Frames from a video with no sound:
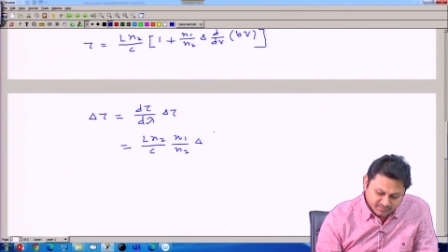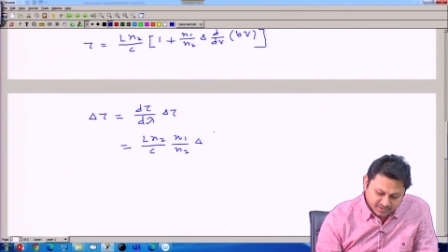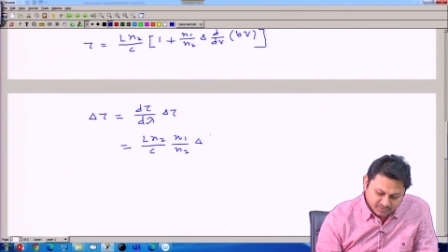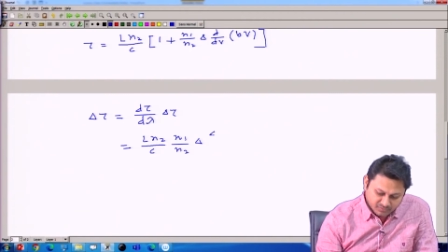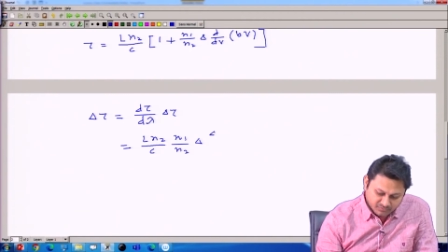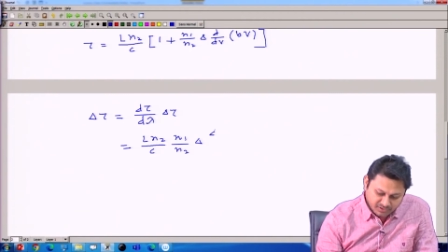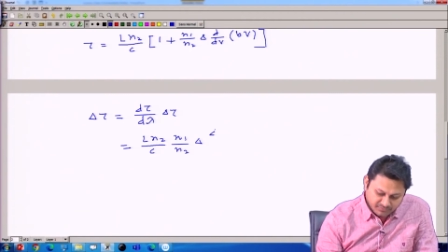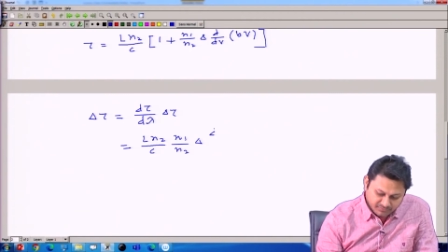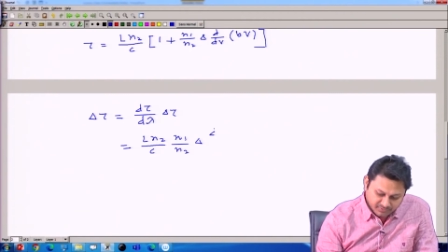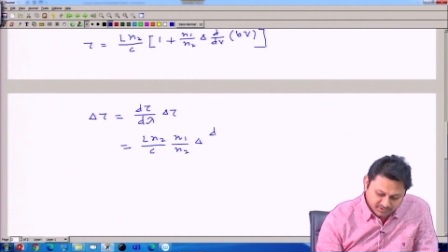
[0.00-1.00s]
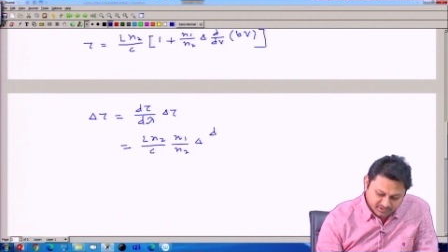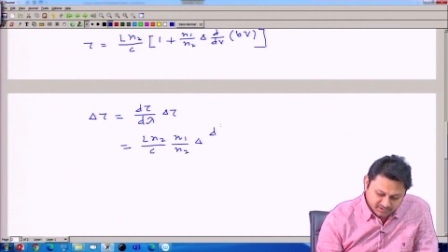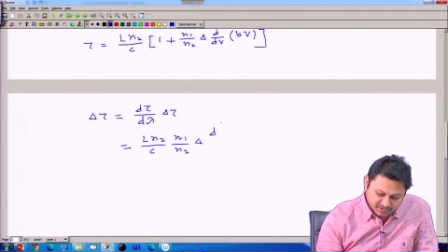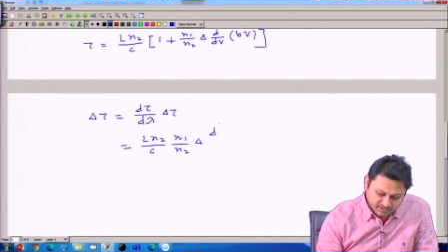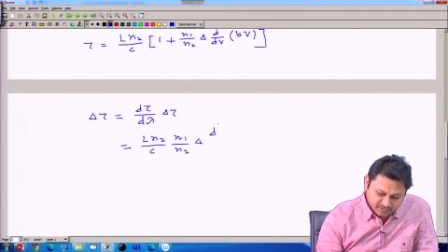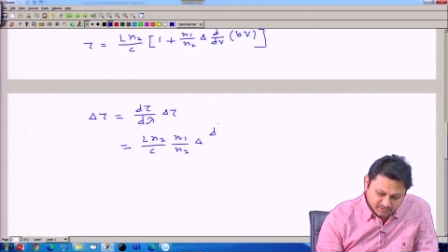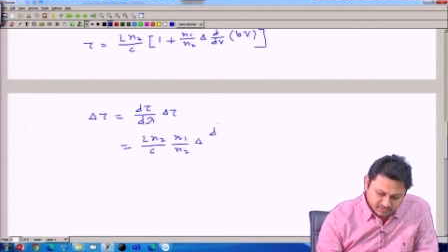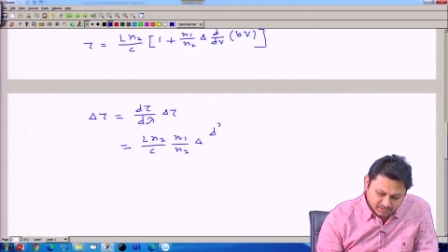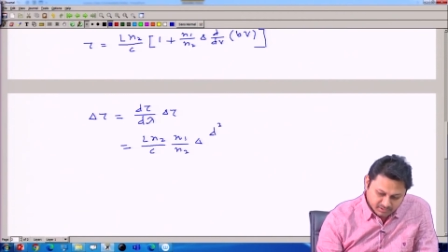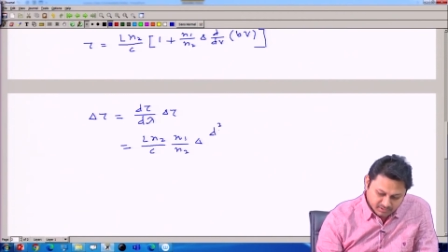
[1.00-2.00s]
respect to v first.
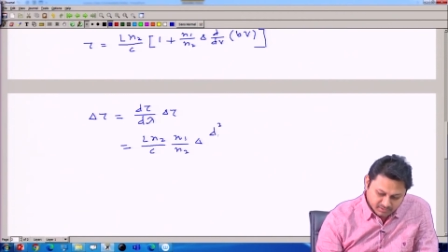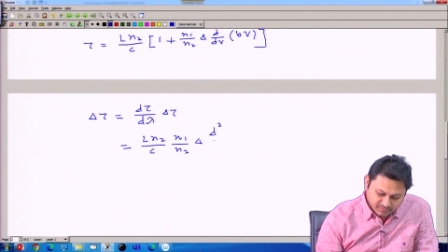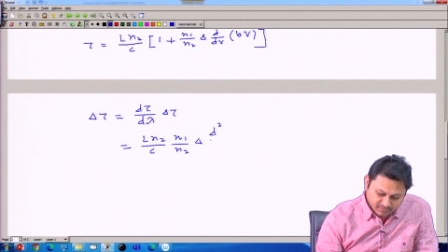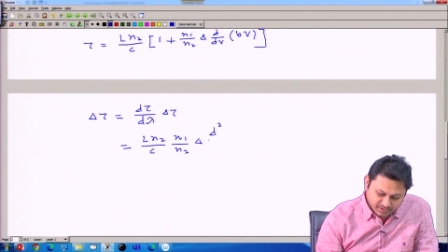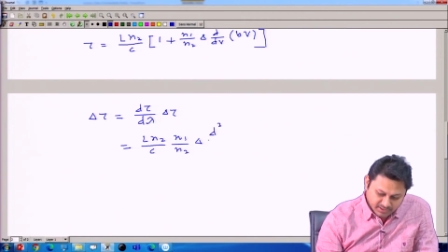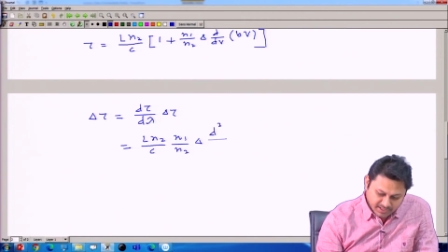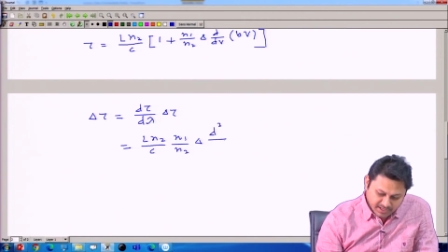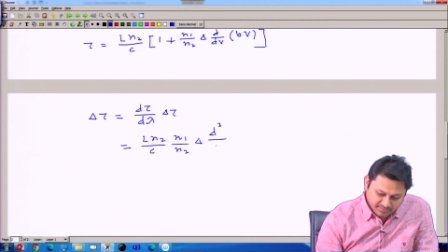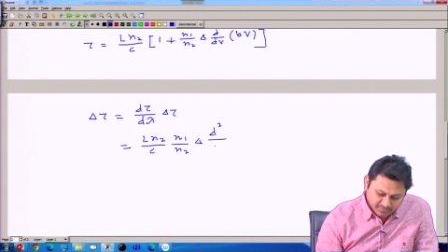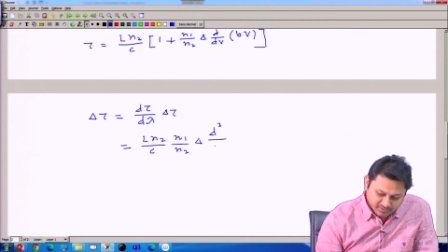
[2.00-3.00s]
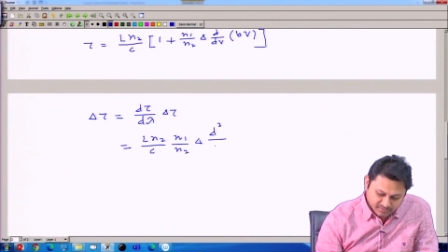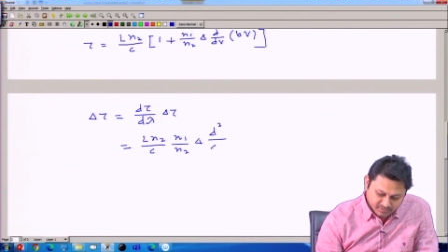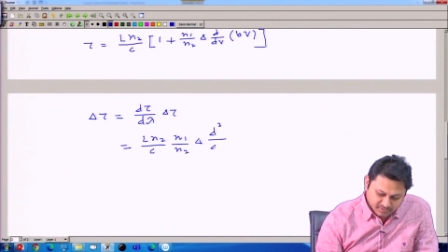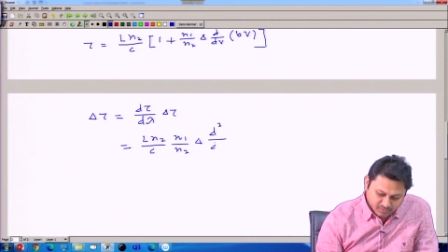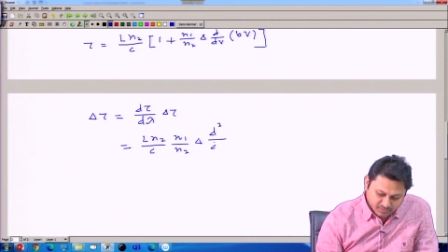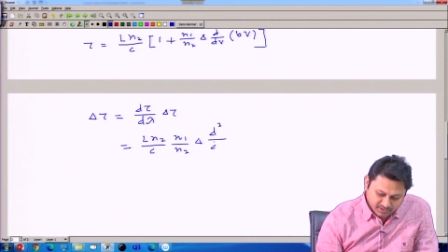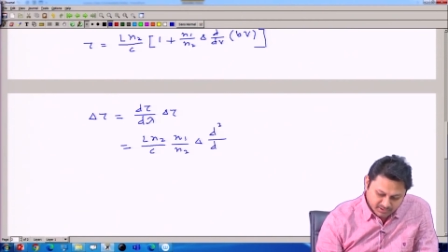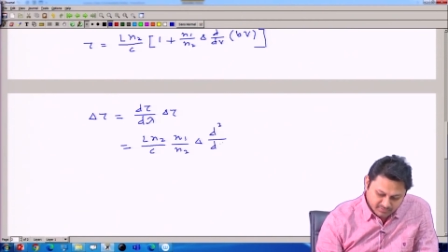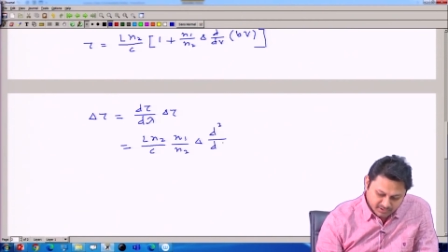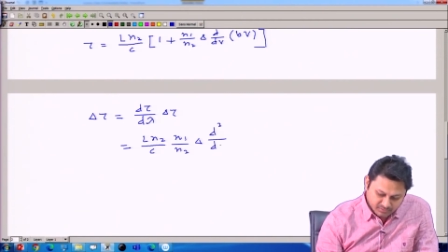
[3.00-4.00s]
So, that I have the double
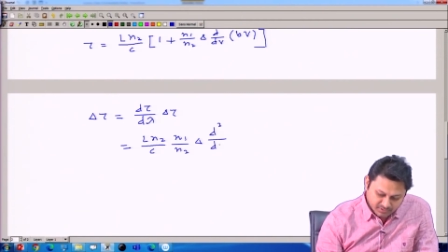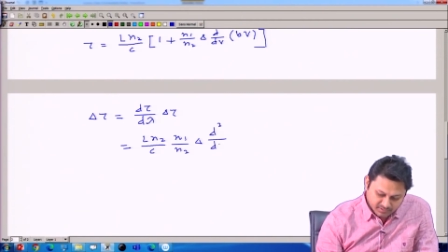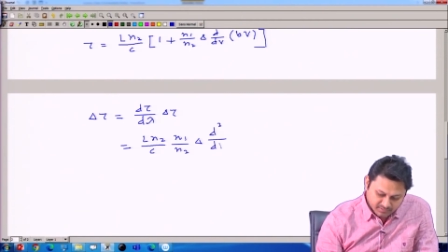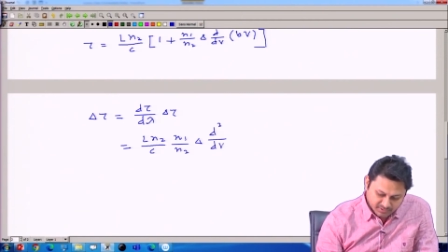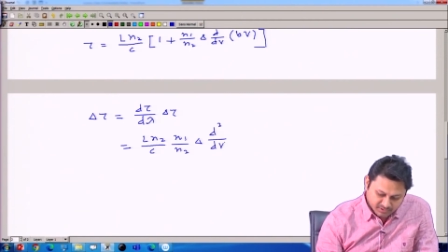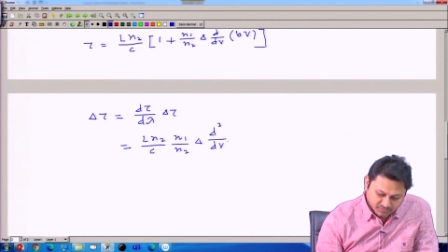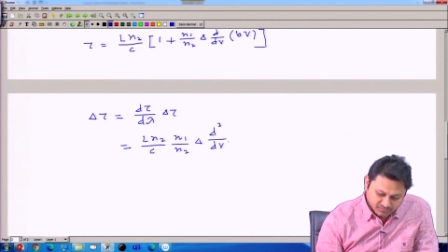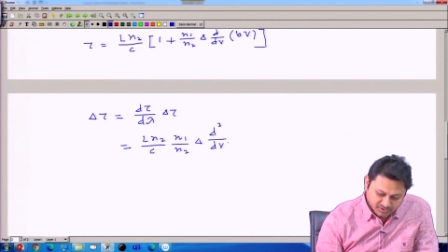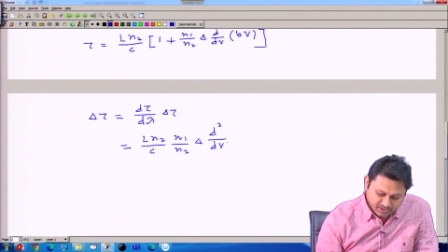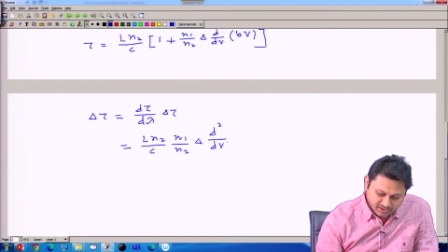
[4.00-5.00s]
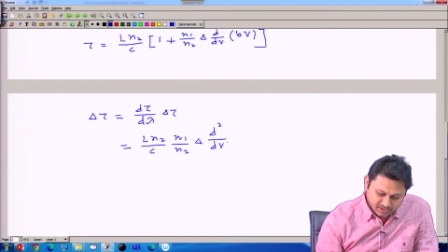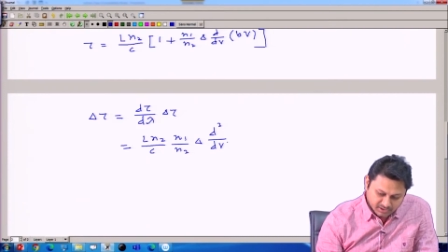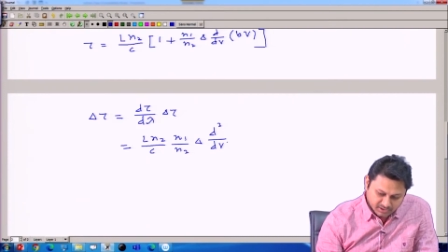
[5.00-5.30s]
derivative with respect to v